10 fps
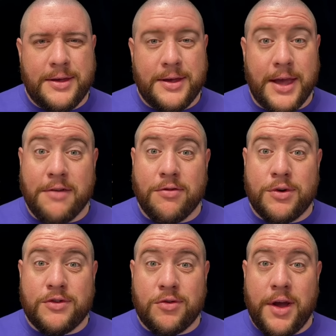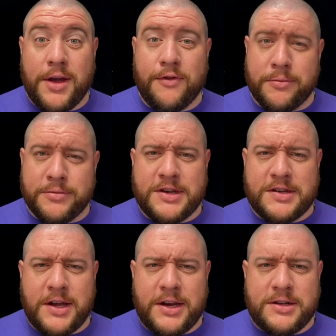Hey everyone, it's Greg from Six
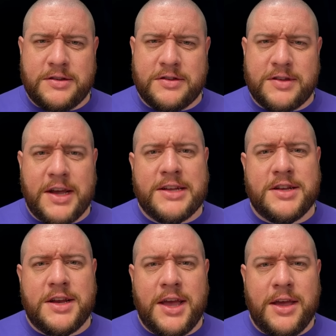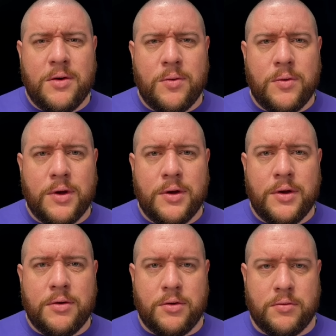Sided Discs, and today,
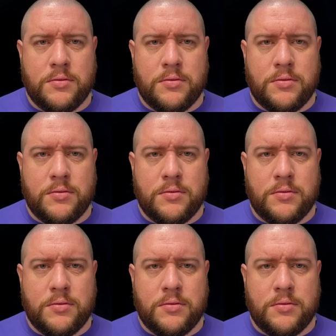uh, oh.